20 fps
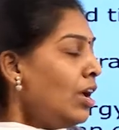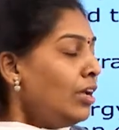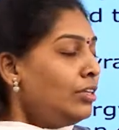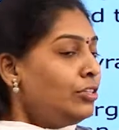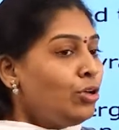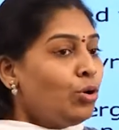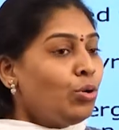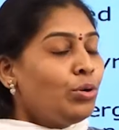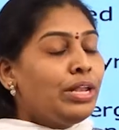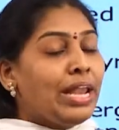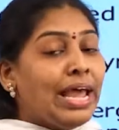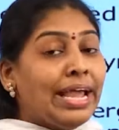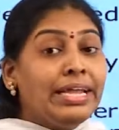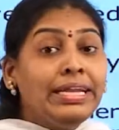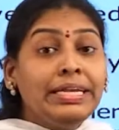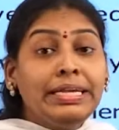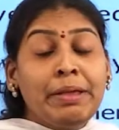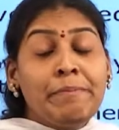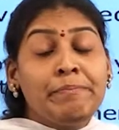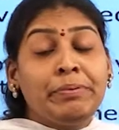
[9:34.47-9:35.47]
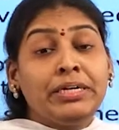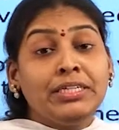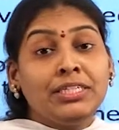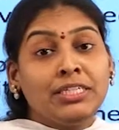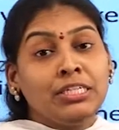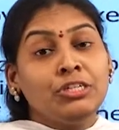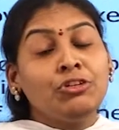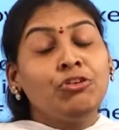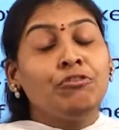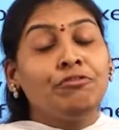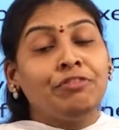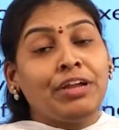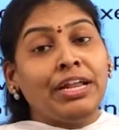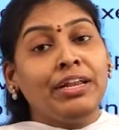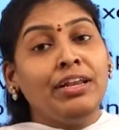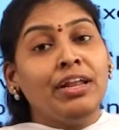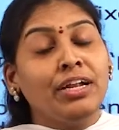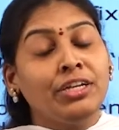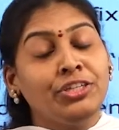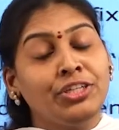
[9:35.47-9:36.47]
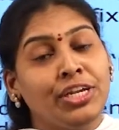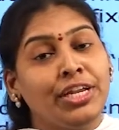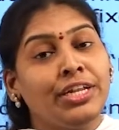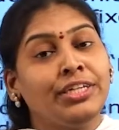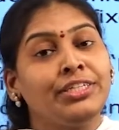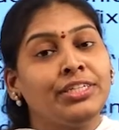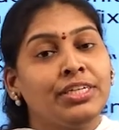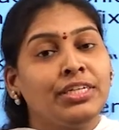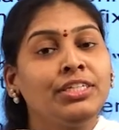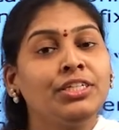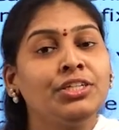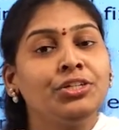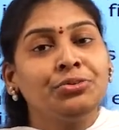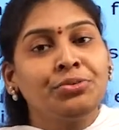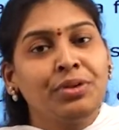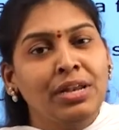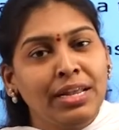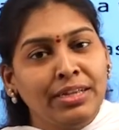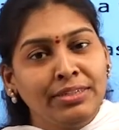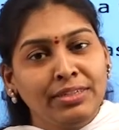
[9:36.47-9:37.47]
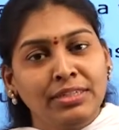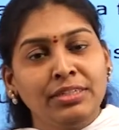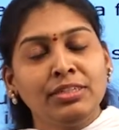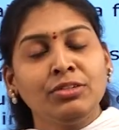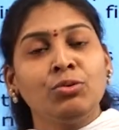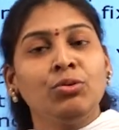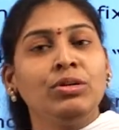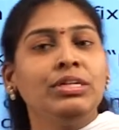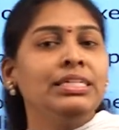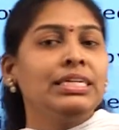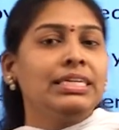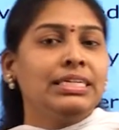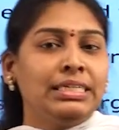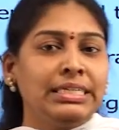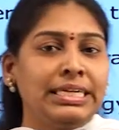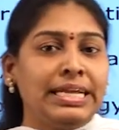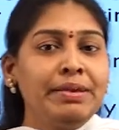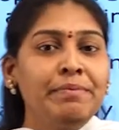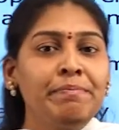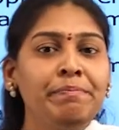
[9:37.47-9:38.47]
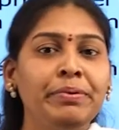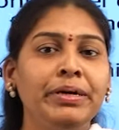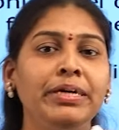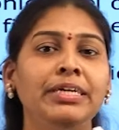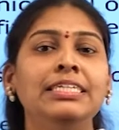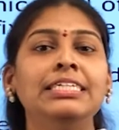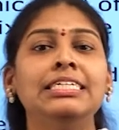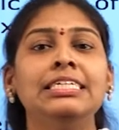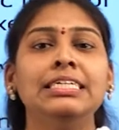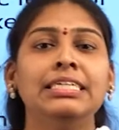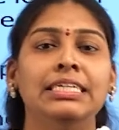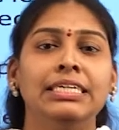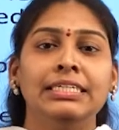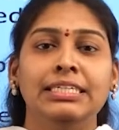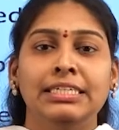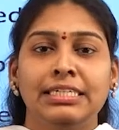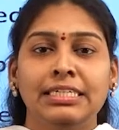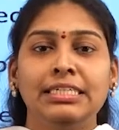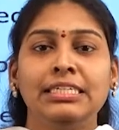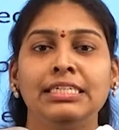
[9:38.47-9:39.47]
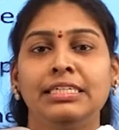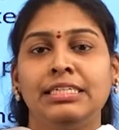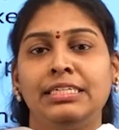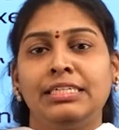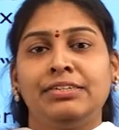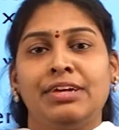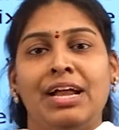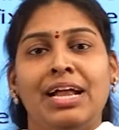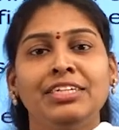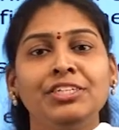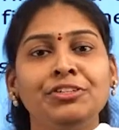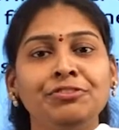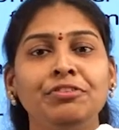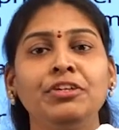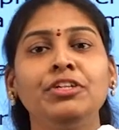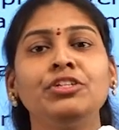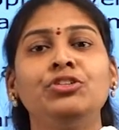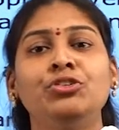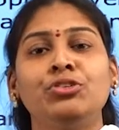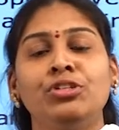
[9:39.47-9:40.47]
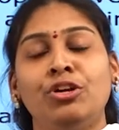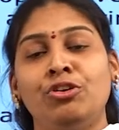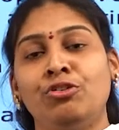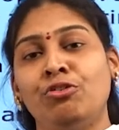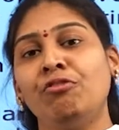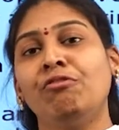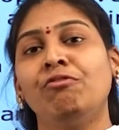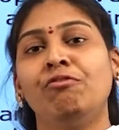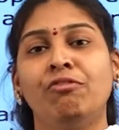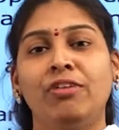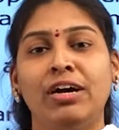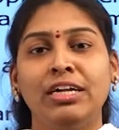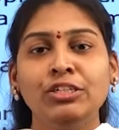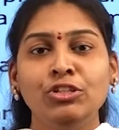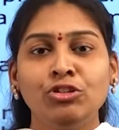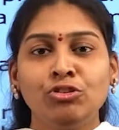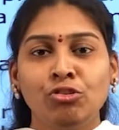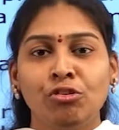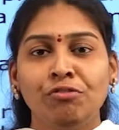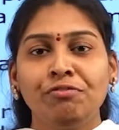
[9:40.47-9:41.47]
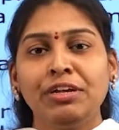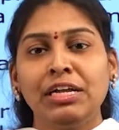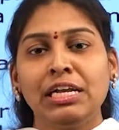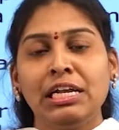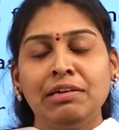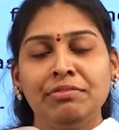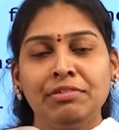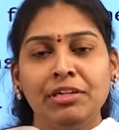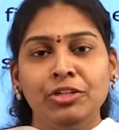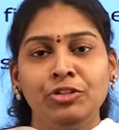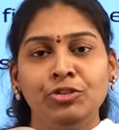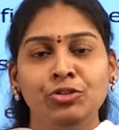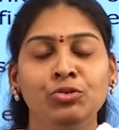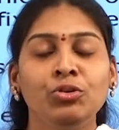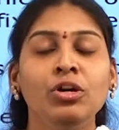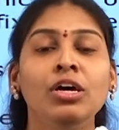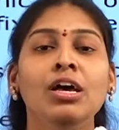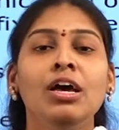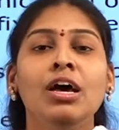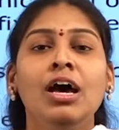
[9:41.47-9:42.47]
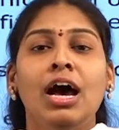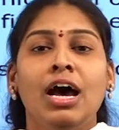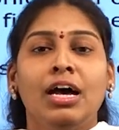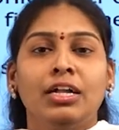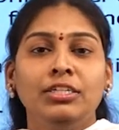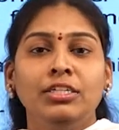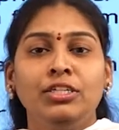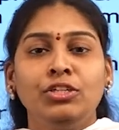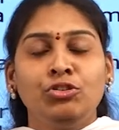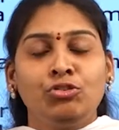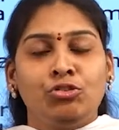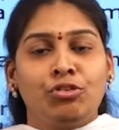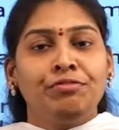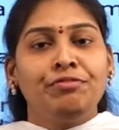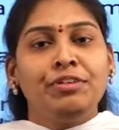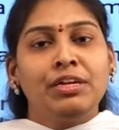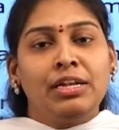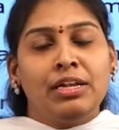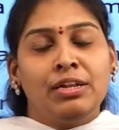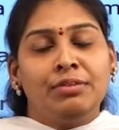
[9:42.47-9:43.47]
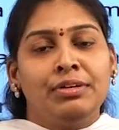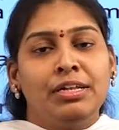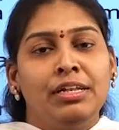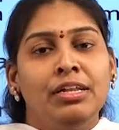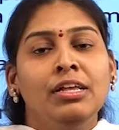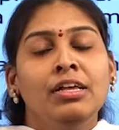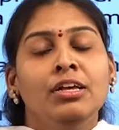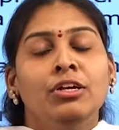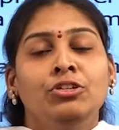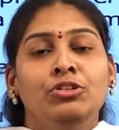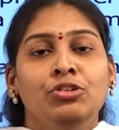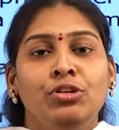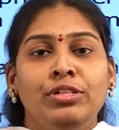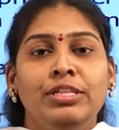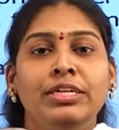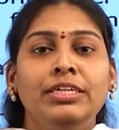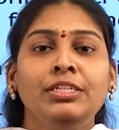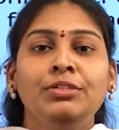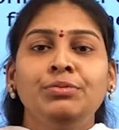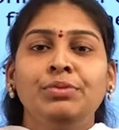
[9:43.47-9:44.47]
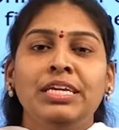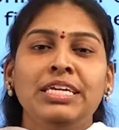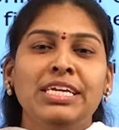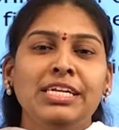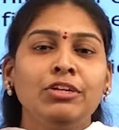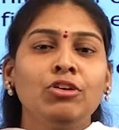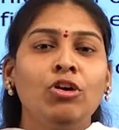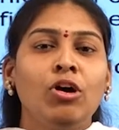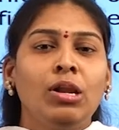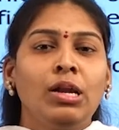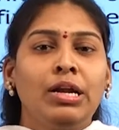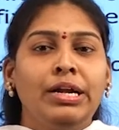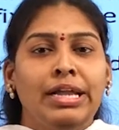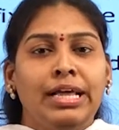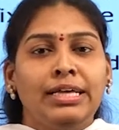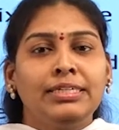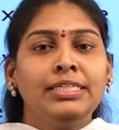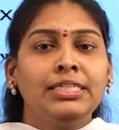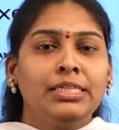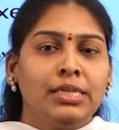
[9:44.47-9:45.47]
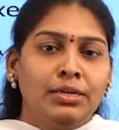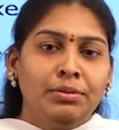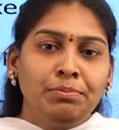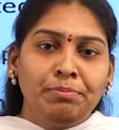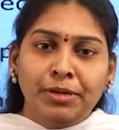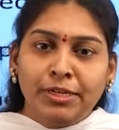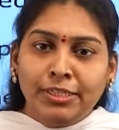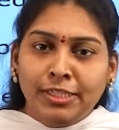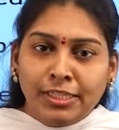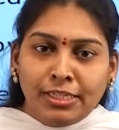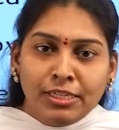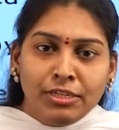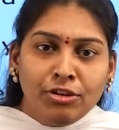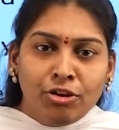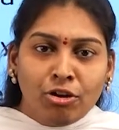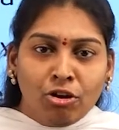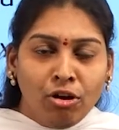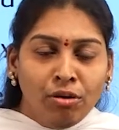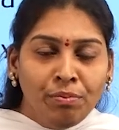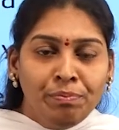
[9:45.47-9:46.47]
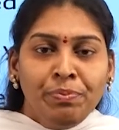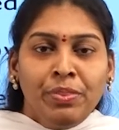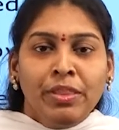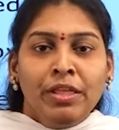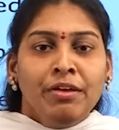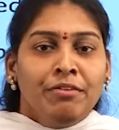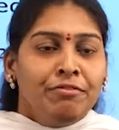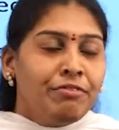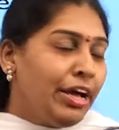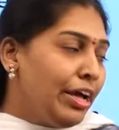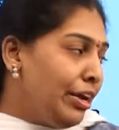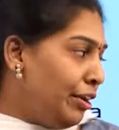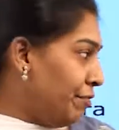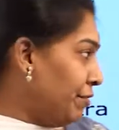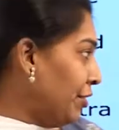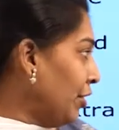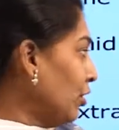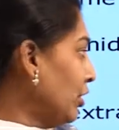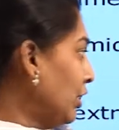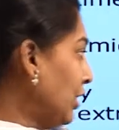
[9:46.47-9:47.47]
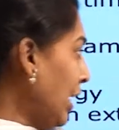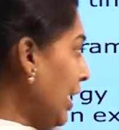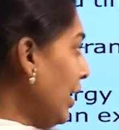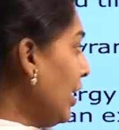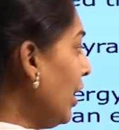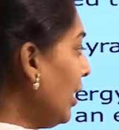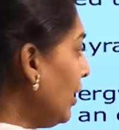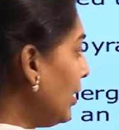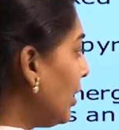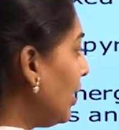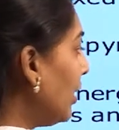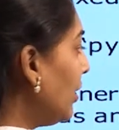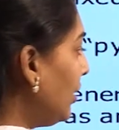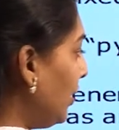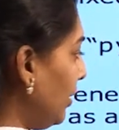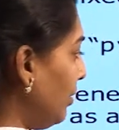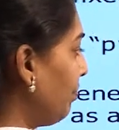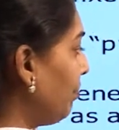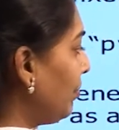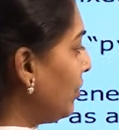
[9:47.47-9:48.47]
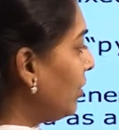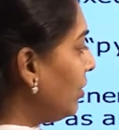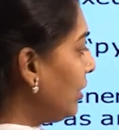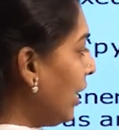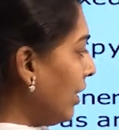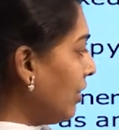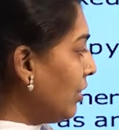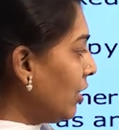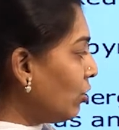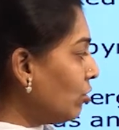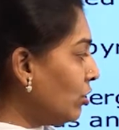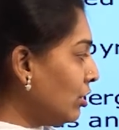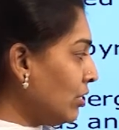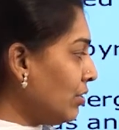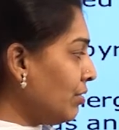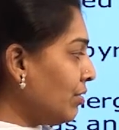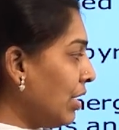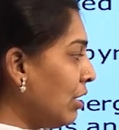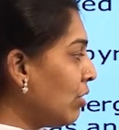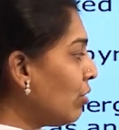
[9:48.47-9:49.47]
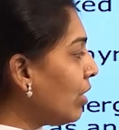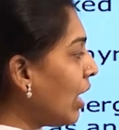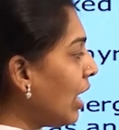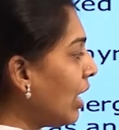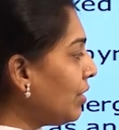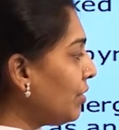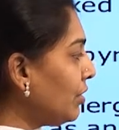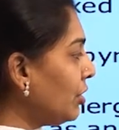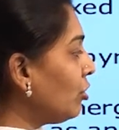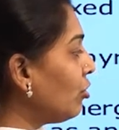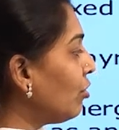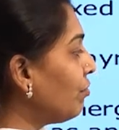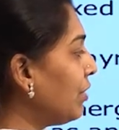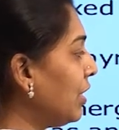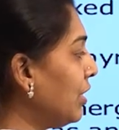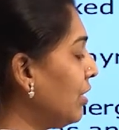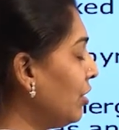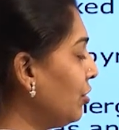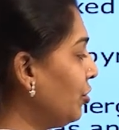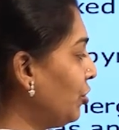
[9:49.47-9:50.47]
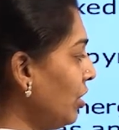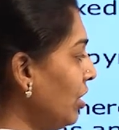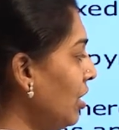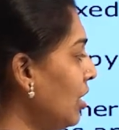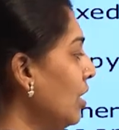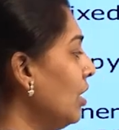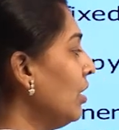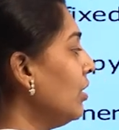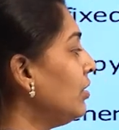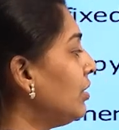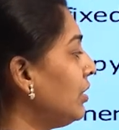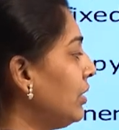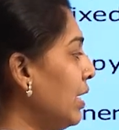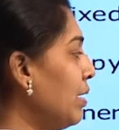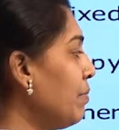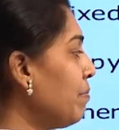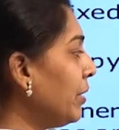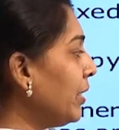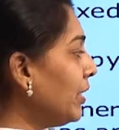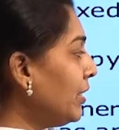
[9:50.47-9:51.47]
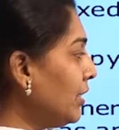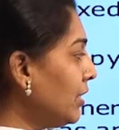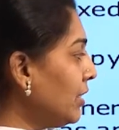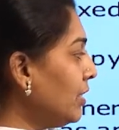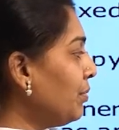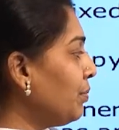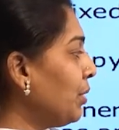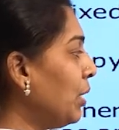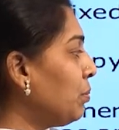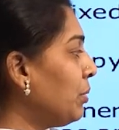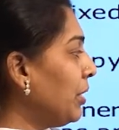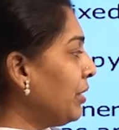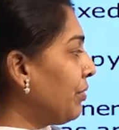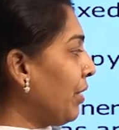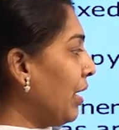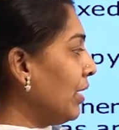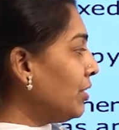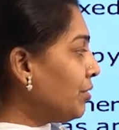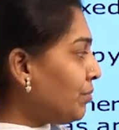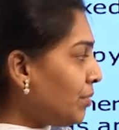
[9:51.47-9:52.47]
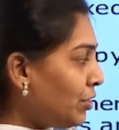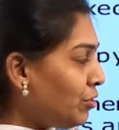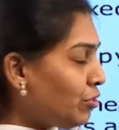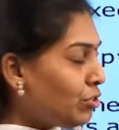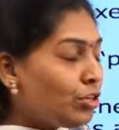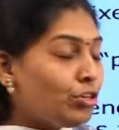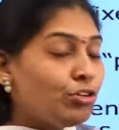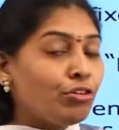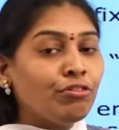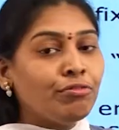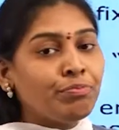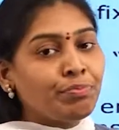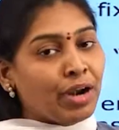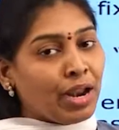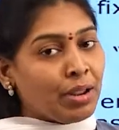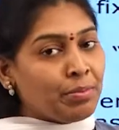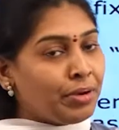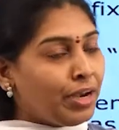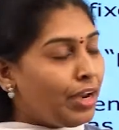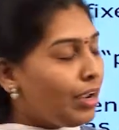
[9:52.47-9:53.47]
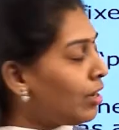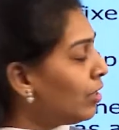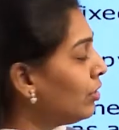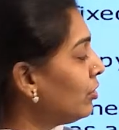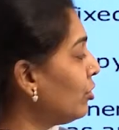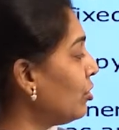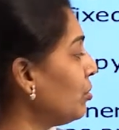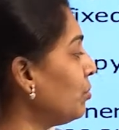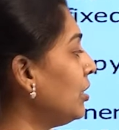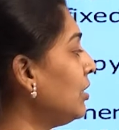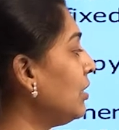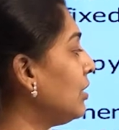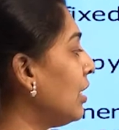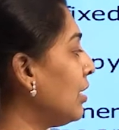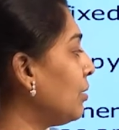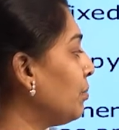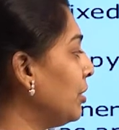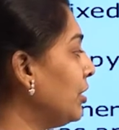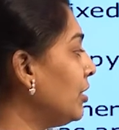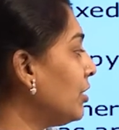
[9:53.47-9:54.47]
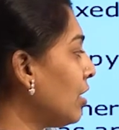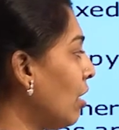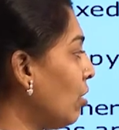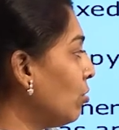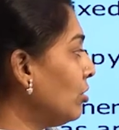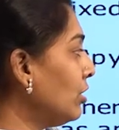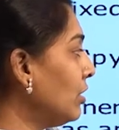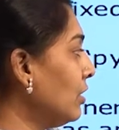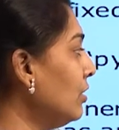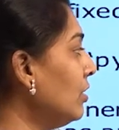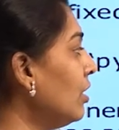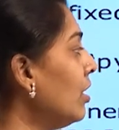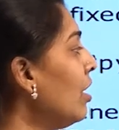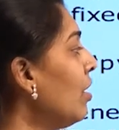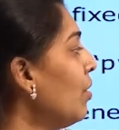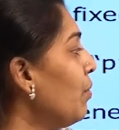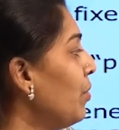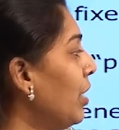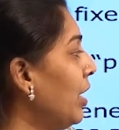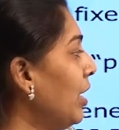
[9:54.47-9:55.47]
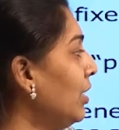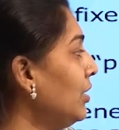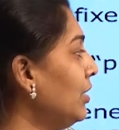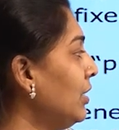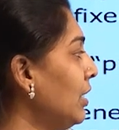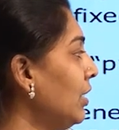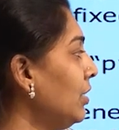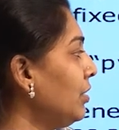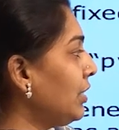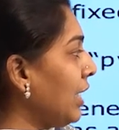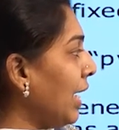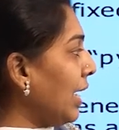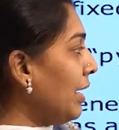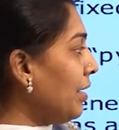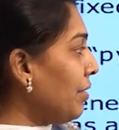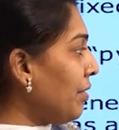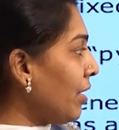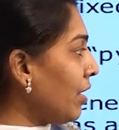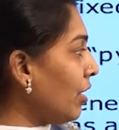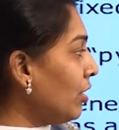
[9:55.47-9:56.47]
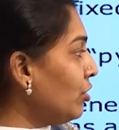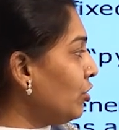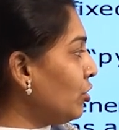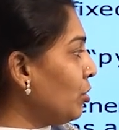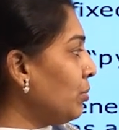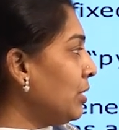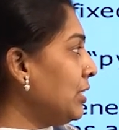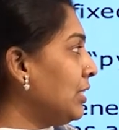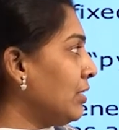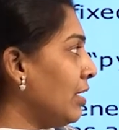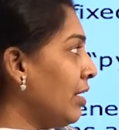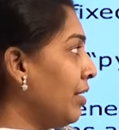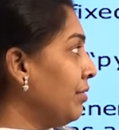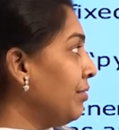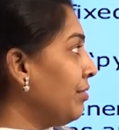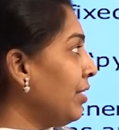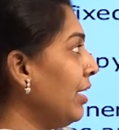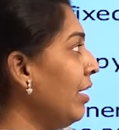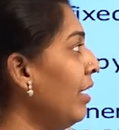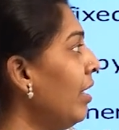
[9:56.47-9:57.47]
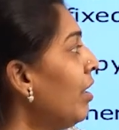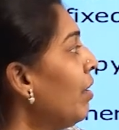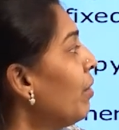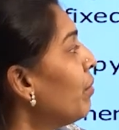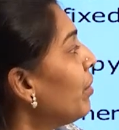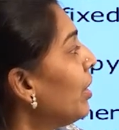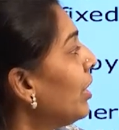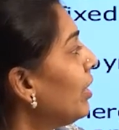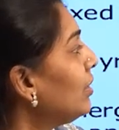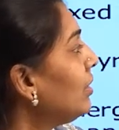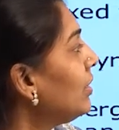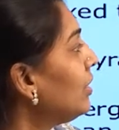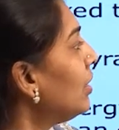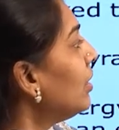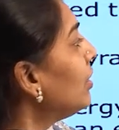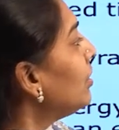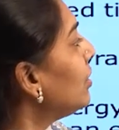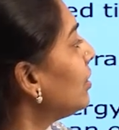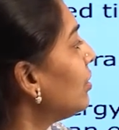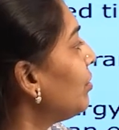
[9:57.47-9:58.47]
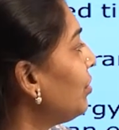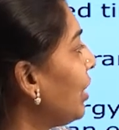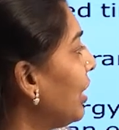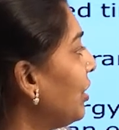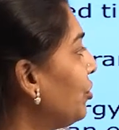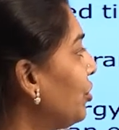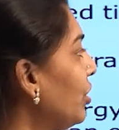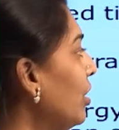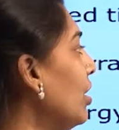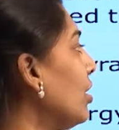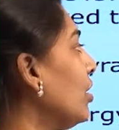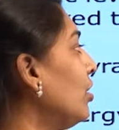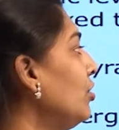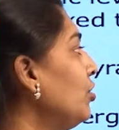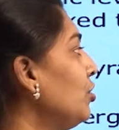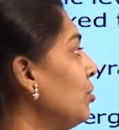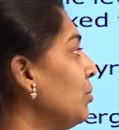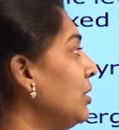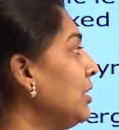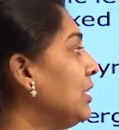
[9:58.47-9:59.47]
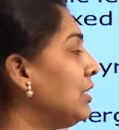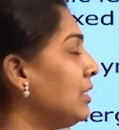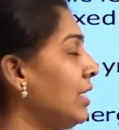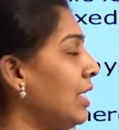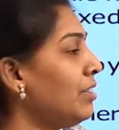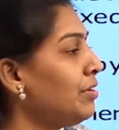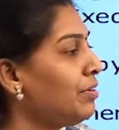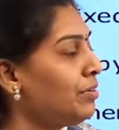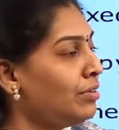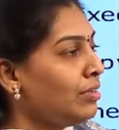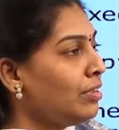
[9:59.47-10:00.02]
So 90% of energy it just utilizes, only the 10% it just transfers to that of one trophic level to other trophic level. So this we can call it as 10% law, where if you are taking that 10,000 kilocalories of energy, the 10% will be transferred to the primary consumers, that means 1000, whereas that secondary consumers 100, whereas that tertiary consumers 10